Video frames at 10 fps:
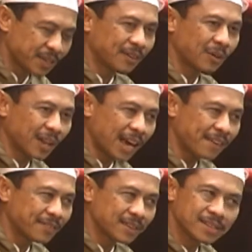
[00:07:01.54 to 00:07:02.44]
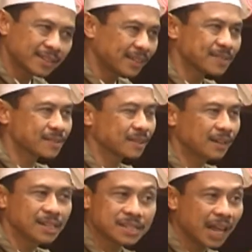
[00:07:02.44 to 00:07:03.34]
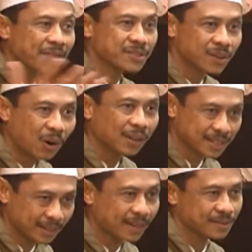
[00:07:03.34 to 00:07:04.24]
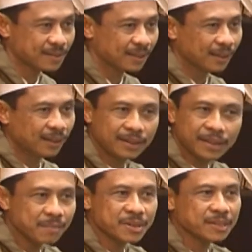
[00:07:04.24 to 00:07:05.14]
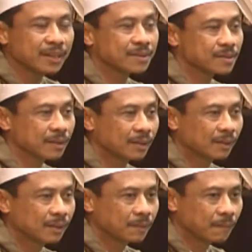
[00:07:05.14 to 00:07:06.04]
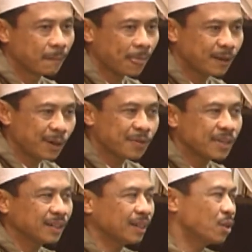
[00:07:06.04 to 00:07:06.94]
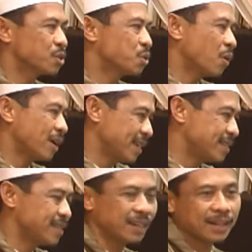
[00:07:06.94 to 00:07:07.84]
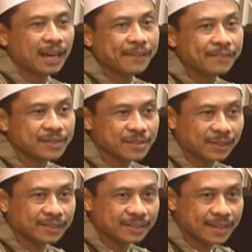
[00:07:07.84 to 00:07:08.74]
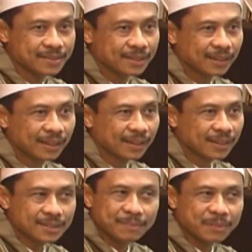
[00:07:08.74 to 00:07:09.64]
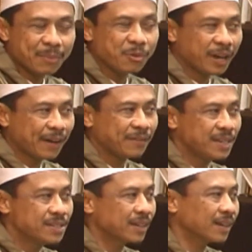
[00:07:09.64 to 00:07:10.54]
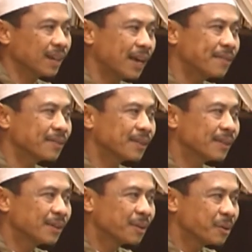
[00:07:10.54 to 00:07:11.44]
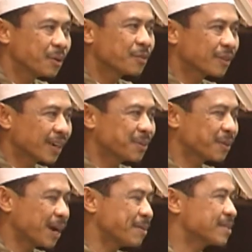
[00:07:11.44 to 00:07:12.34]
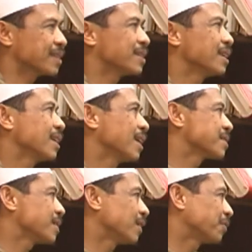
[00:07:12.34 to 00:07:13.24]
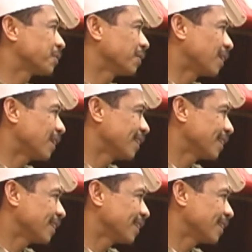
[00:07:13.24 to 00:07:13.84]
of our life is a test. This life is a whole is a test. Nothing but a test. Don't think that those who are easy in life is not a test. Sometimes when you have easier in life, we forget to come and say, Astaghfirullah.